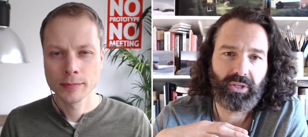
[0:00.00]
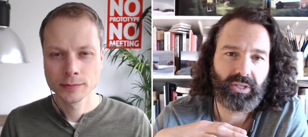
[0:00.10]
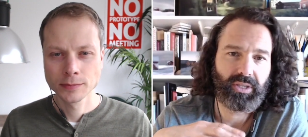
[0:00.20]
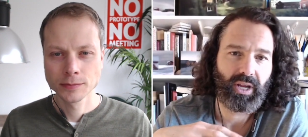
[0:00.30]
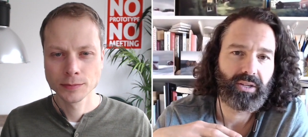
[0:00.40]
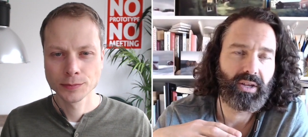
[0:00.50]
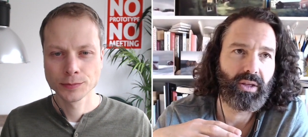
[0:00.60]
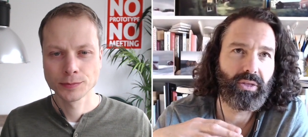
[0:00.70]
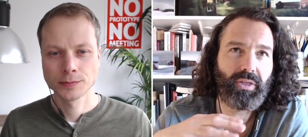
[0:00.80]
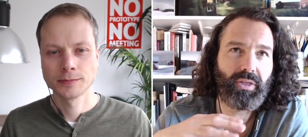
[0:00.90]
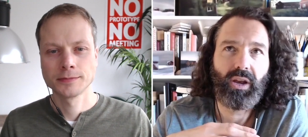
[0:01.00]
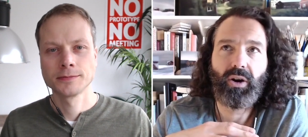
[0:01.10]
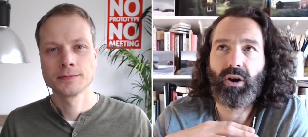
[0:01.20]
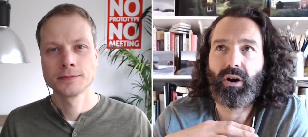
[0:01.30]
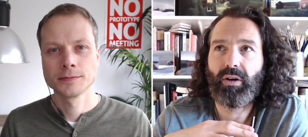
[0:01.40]
Speaker 1: is that they think
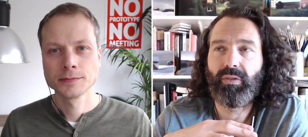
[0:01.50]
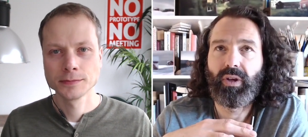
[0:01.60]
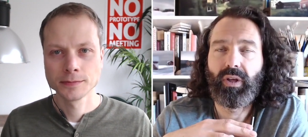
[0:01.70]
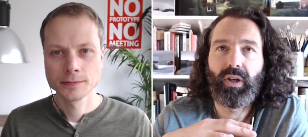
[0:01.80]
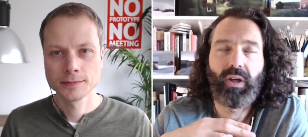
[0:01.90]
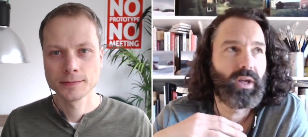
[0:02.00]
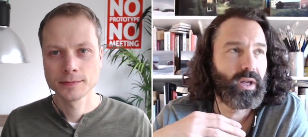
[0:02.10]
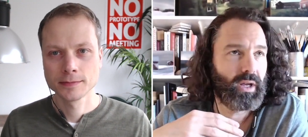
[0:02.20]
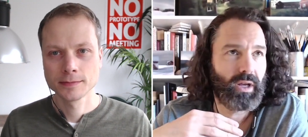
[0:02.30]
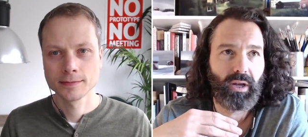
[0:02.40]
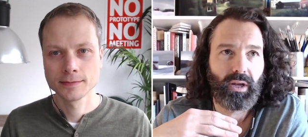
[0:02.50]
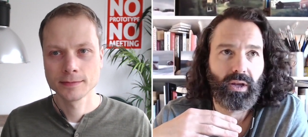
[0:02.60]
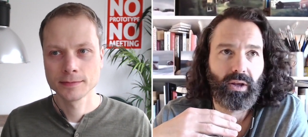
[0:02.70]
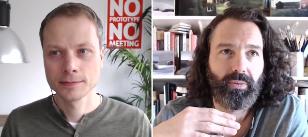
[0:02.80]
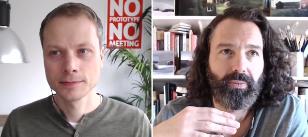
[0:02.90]
of
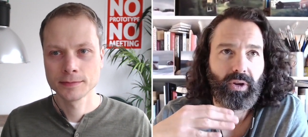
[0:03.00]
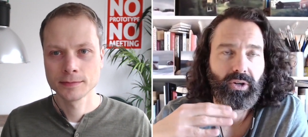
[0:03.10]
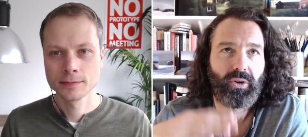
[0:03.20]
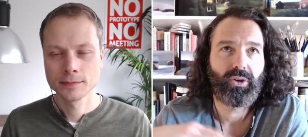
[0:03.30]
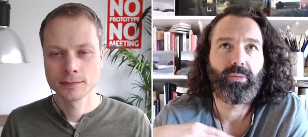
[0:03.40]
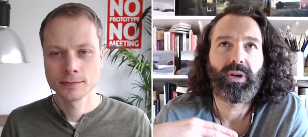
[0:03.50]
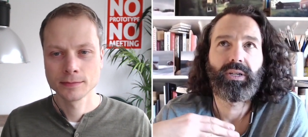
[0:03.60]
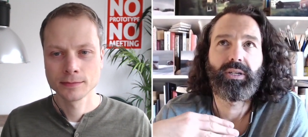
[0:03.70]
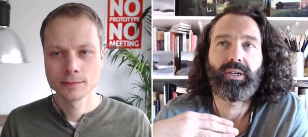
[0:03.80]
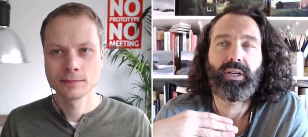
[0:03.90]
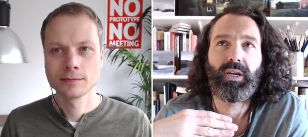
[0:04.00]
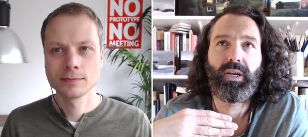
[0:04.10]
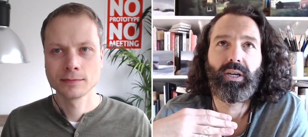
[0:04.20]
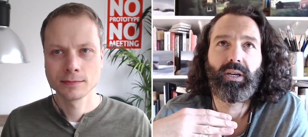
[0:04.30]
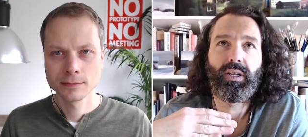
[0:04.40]

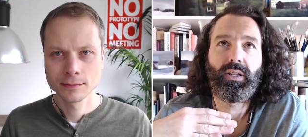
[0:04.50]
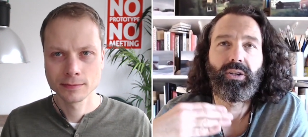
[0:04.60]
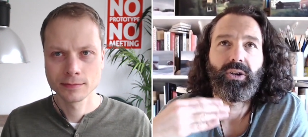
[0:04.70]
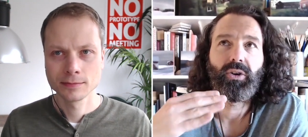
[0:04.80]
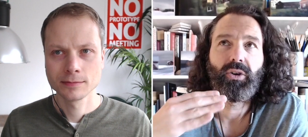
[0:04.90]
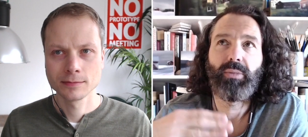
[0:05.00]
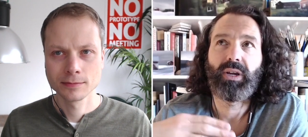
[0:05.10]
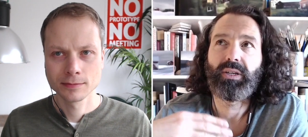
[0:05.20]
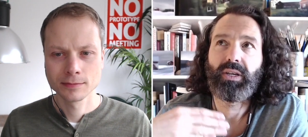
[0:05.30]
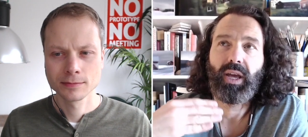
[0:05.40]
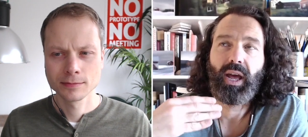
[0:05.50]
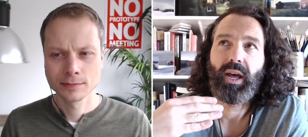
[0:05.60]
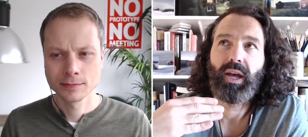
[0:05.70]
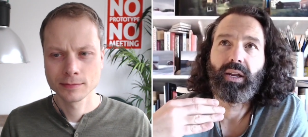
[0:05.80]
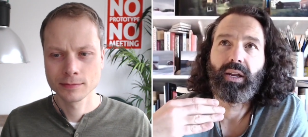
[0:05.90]
documenting
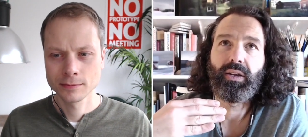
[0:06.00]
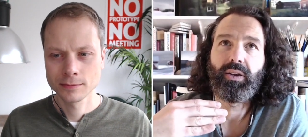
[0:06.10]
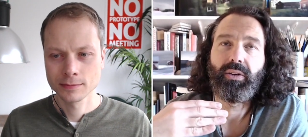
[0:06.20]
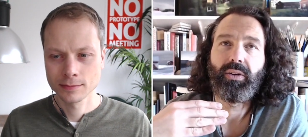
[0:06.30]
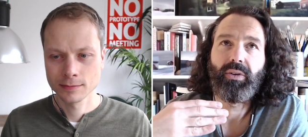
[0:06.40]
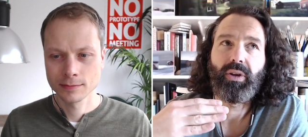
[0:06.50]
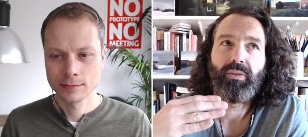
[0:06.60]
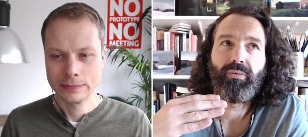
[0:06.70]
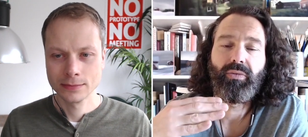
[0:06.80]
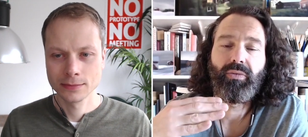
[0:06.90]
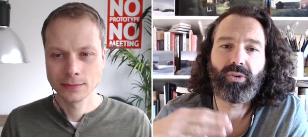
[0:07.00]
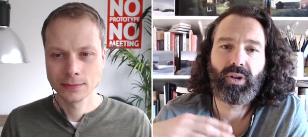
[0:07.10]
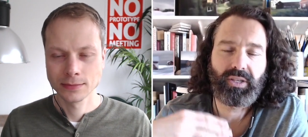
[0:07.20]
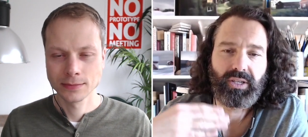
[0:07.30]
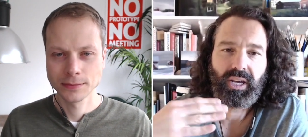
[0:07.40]
and
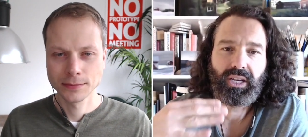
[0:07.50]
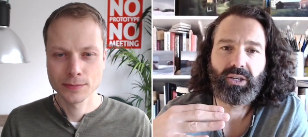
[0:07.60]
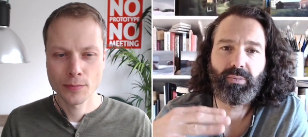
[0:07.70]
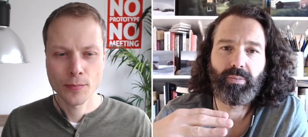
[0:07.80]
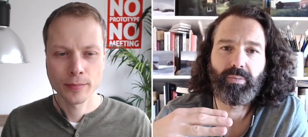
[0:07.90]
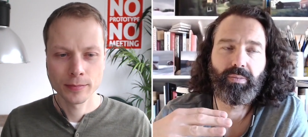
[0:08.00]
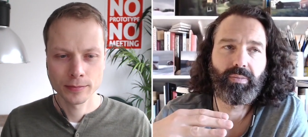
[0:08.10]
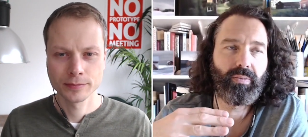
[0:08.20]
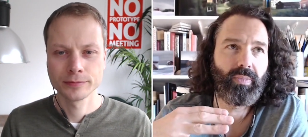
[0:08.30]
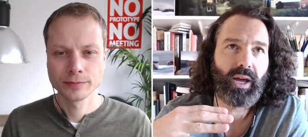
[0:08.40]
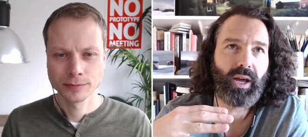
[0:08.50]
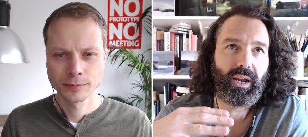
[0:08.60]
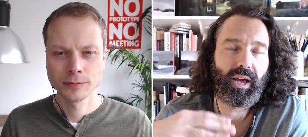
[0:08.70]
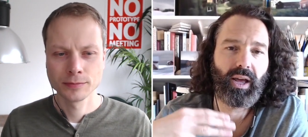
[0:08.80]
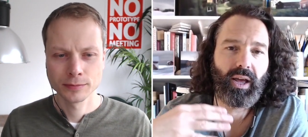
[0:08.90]
visualization and
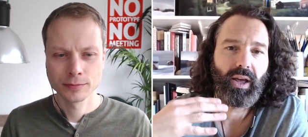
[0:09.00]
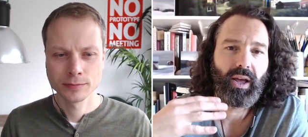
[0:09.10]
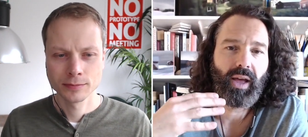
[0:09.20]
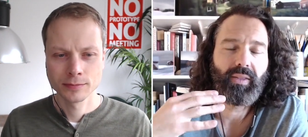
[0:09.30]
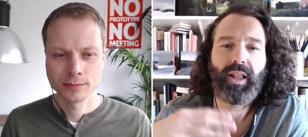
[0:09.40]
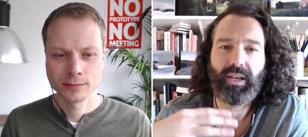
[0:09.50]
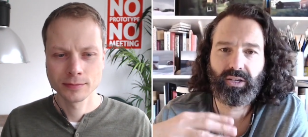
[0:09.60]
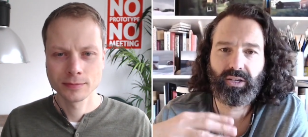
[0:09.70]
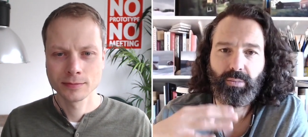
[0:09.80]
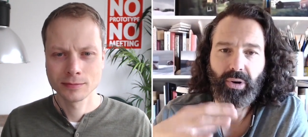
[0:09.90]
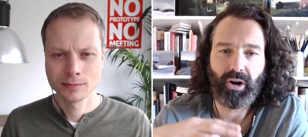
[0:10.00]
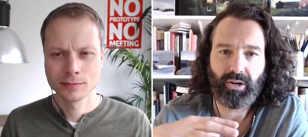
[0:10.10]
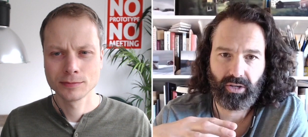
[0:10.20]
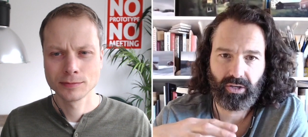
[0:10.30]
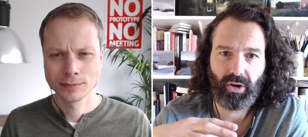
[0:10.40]
analyzing
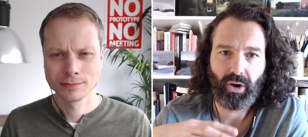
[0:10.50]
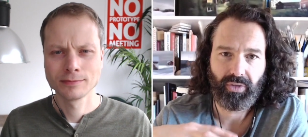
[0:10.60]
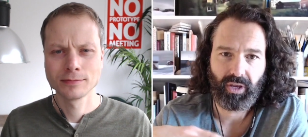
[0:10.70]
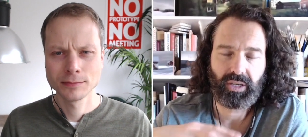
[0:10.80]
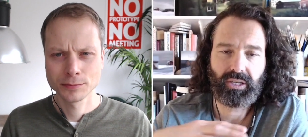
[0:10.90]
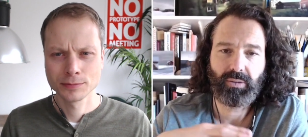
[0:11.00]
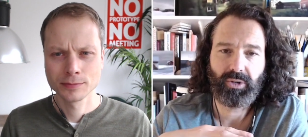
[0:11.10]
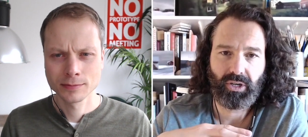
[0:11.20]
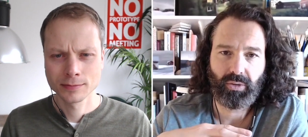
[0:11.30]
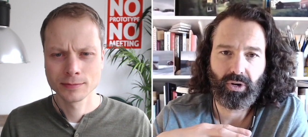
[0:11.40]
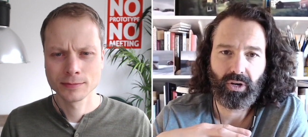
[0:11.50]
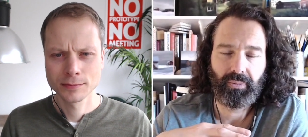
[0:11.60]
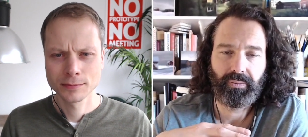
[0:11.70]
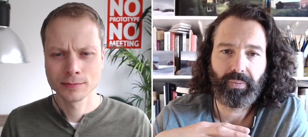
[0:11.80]
part of the customer journey work.